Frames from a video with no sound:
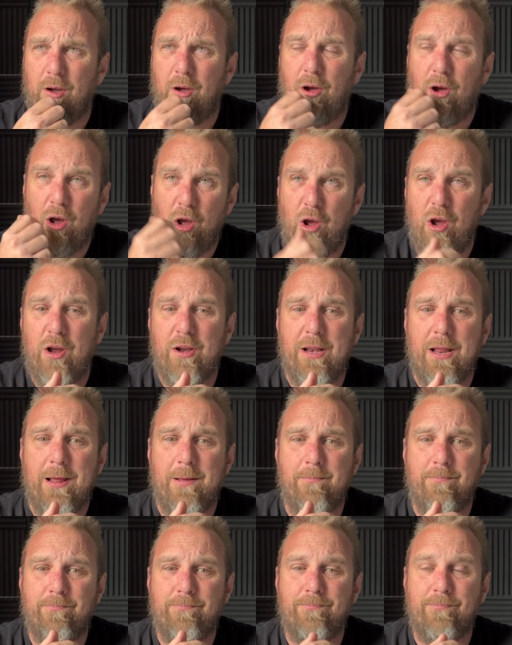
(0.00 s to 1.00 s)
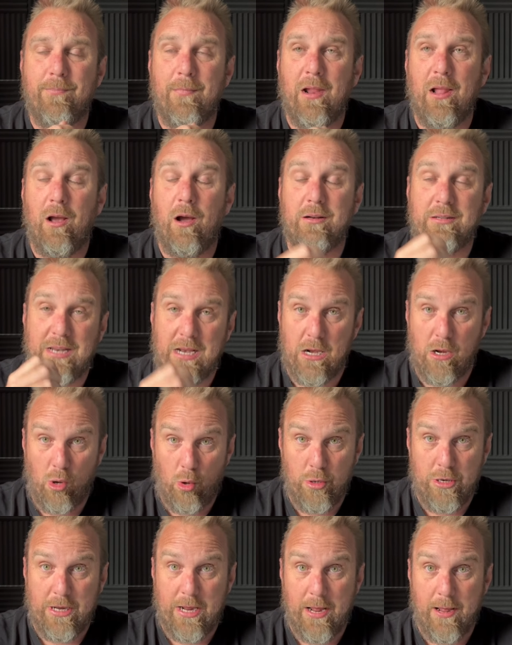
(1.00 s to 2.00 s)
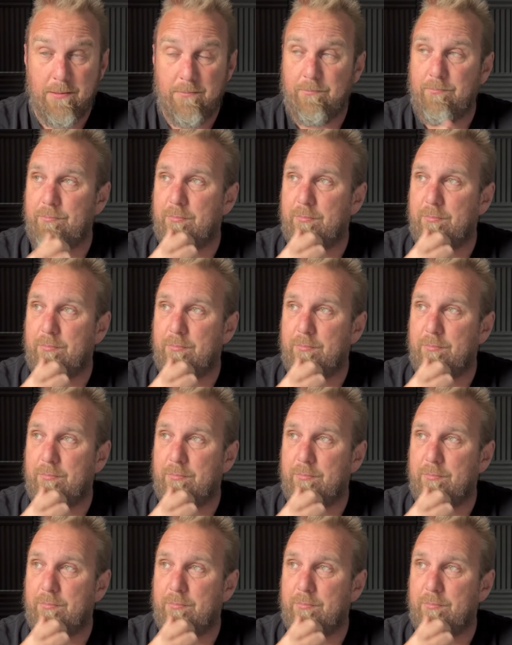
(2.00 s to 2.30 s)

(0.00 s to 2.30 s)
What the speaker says: I heard it, I didn't like it.